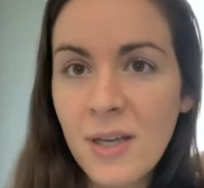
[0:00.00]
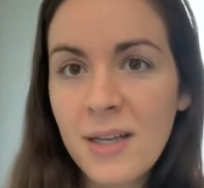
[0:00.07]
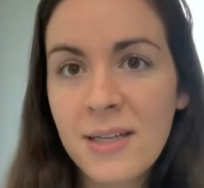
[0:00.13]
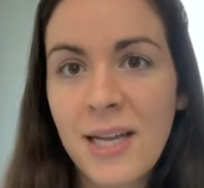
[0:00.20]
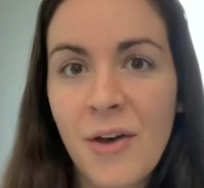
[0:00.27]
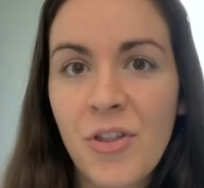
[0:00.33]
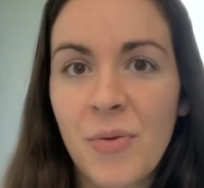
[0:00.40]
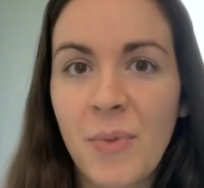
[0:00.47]

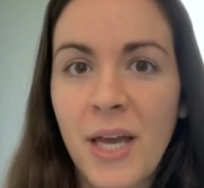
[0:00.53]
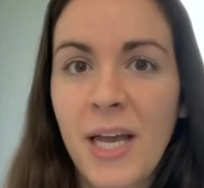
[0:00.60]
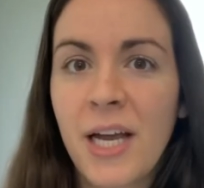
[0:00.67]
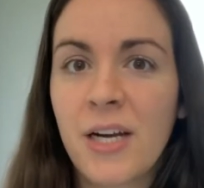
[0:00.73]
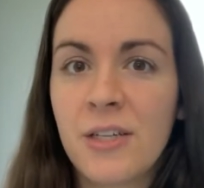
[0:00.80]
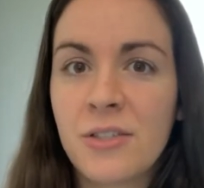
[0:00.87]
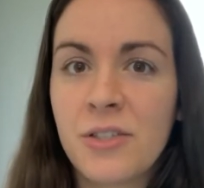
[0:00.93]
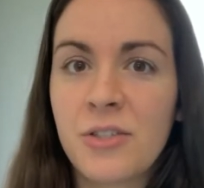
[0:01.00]
Now that my
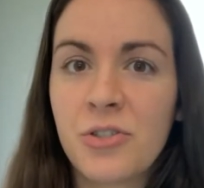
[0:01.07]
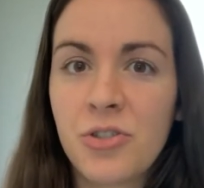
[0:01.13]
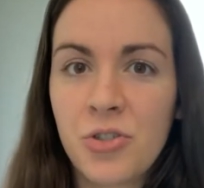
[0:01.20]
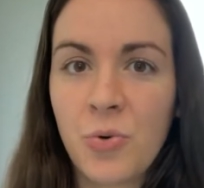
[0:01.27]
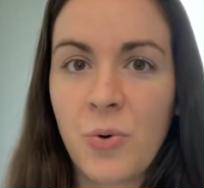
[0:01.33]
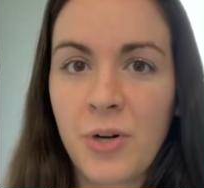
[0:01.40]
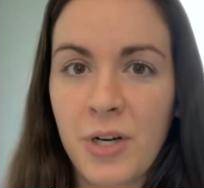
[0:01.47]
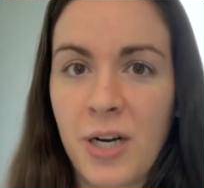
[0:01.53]
hair is
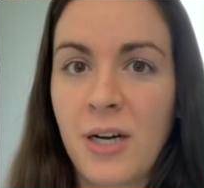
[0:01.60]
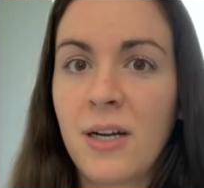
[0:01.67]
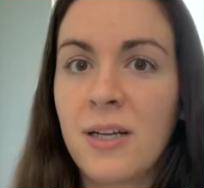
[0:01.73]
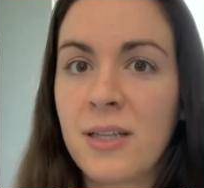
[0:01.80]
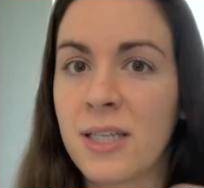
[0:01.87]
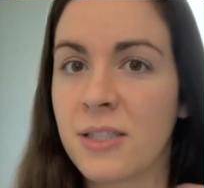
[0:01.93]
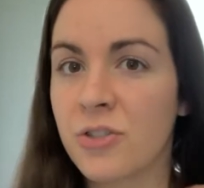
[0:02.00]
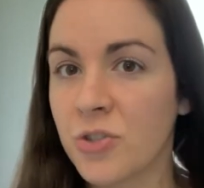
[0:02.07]
shorter, or at
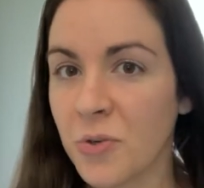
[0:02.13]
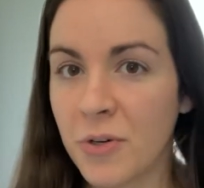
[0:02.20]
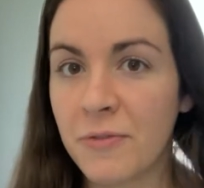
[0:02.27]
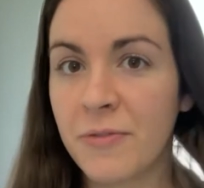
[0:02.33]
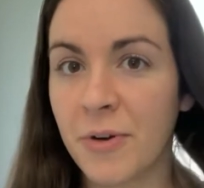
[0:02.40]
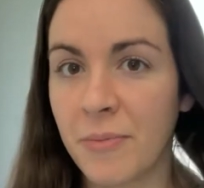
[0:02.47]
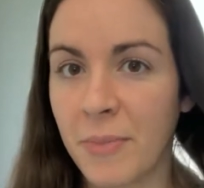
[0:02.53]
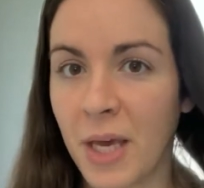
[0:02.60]
least short
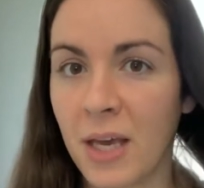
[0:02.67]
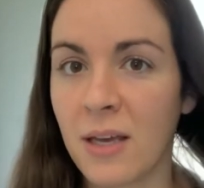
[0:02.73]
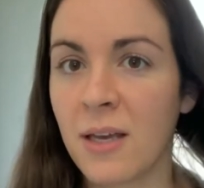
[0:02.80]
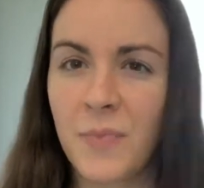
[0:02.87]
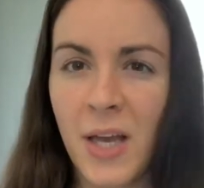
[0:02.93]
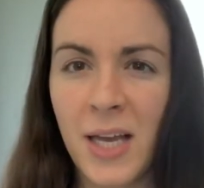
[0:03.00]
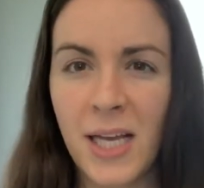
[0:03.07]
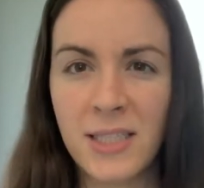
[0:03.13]
for me,
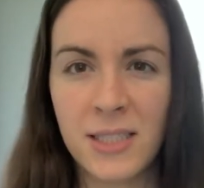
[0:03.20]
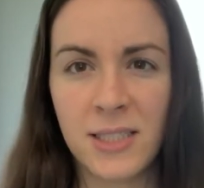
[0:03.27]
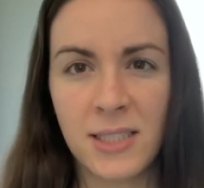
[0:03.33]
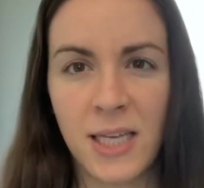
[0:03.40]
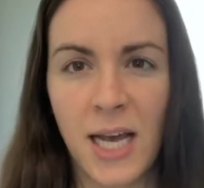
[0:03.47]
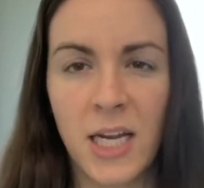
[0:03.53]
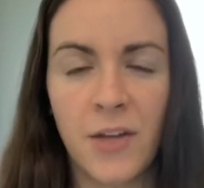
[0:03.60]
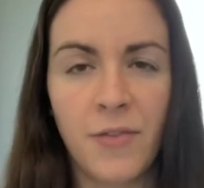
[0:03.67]
I guess this is
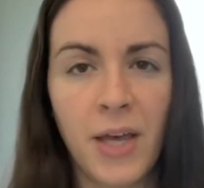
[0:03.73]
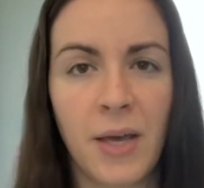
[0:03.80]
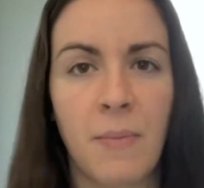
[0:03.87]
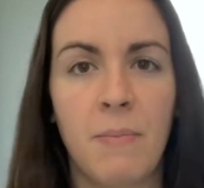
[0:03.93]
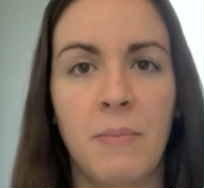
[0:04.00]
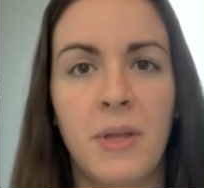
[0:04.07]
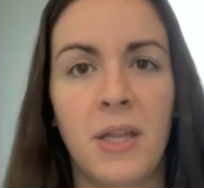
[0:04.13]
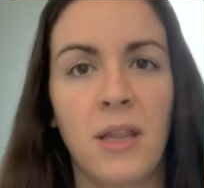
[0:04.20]
kind of like
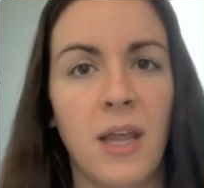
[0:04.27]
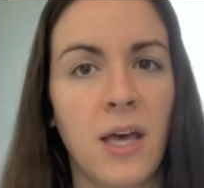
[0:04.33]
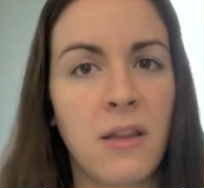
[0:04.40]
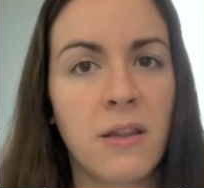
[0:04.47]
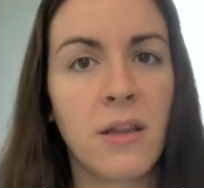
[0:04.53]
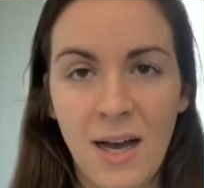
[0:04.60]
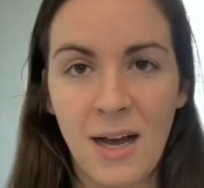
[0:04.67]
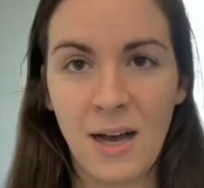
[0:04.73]

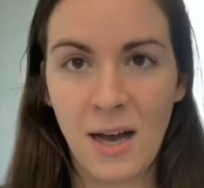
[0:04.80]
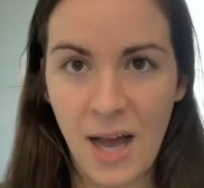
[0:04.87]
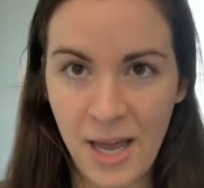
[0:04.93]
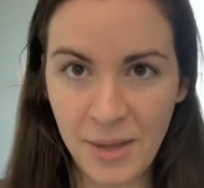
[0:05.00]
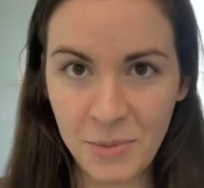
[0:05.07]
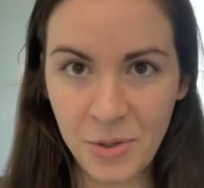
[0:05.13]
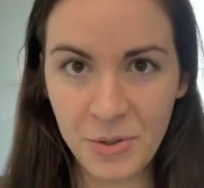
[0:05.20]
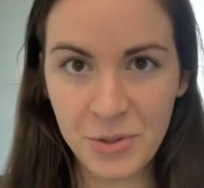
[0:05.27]
mid-length, I
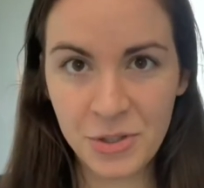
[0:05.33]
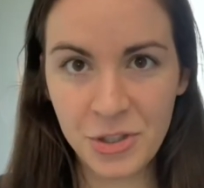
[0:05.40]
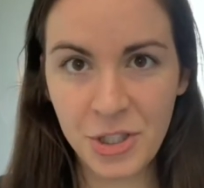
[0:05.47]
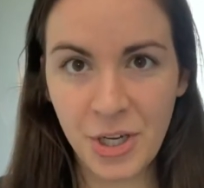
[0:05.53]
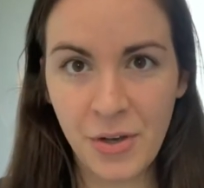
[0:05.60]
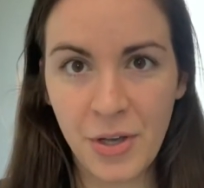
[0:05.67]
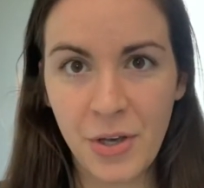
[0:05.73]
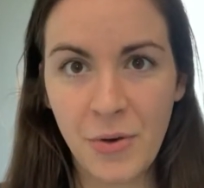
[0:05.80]
am going to show
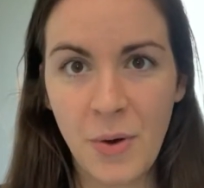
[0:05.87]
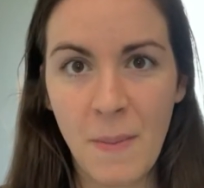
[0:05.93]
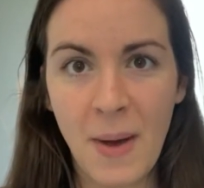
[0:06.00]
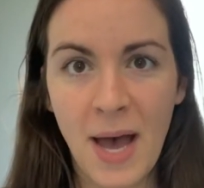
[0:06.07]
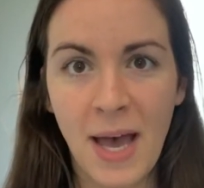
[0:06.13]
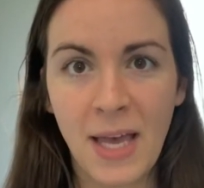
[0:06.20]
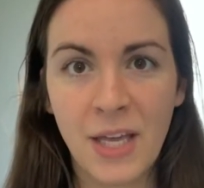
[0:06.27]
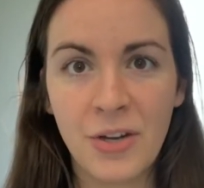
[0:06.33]
you
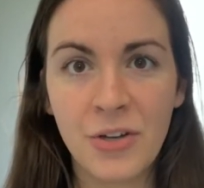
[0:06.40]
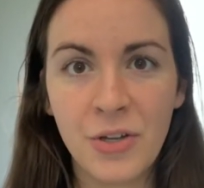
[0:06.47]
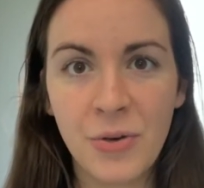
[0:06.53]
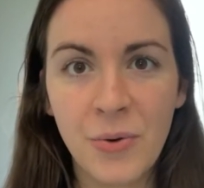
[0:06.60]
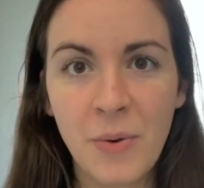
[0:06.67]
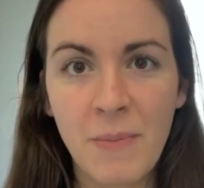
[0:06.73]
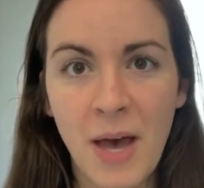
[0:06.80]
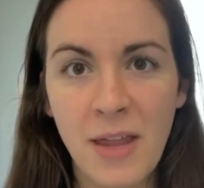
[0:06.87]
my
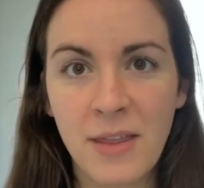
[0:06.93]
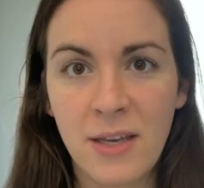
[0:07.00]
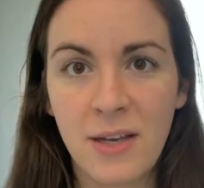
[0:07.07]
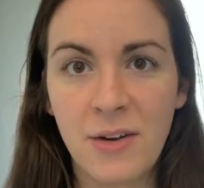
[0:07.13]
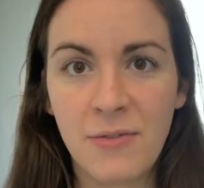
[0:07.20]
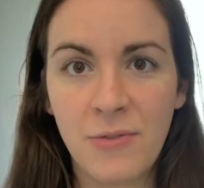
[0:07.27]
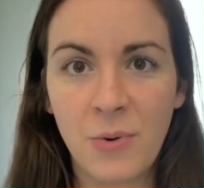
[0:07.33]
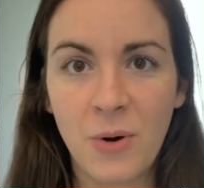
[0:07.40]
new
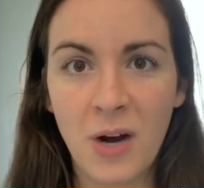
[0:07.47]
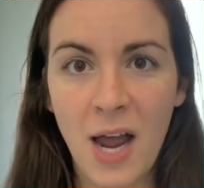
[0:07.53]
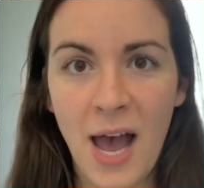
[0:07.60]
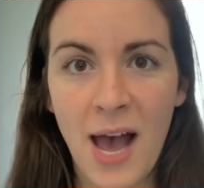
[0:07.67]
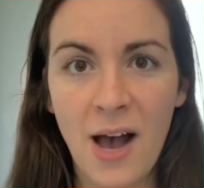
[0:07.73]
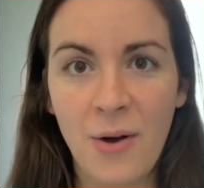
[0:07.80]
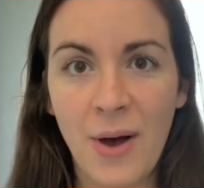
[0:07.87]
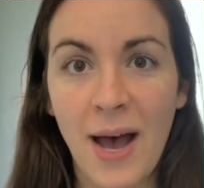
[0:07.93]
method for
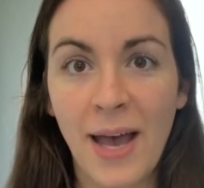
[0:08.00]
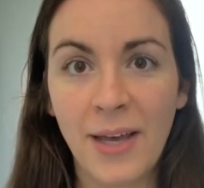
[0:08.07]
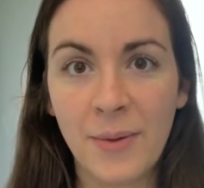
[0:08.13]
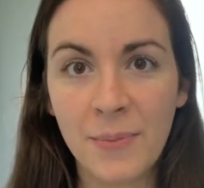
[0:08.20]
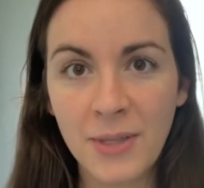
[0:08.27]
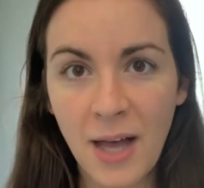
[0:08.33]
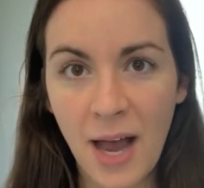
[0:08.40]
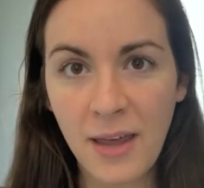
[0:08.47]
how I
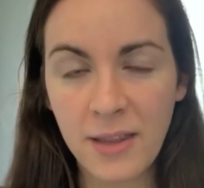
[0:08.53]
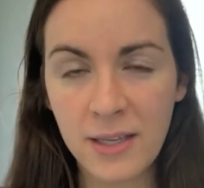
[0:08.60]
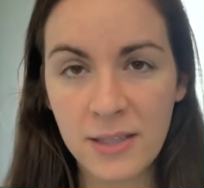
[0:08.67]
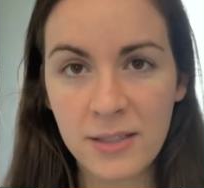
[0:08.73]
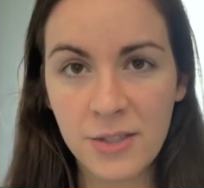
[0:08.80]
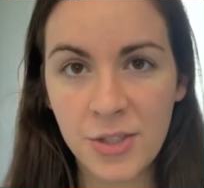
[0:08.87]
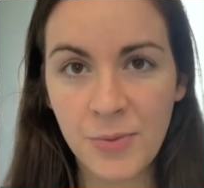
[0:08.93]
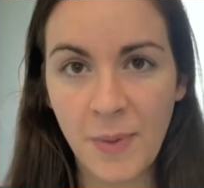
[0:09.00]
apply
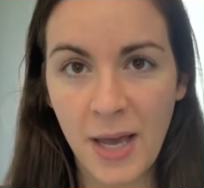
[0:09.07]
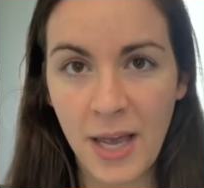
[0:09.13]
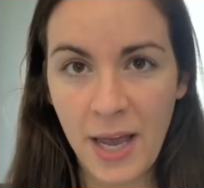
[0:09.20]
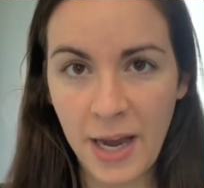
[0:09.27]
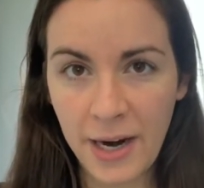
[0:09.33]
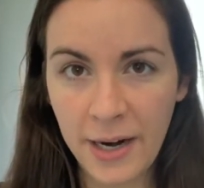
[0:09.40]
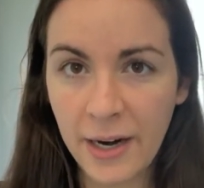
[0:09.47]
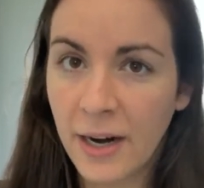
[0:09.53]
this to my
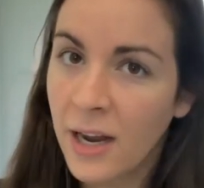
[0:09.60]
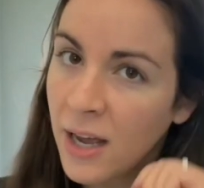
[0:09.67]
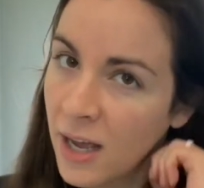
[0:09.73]
hair,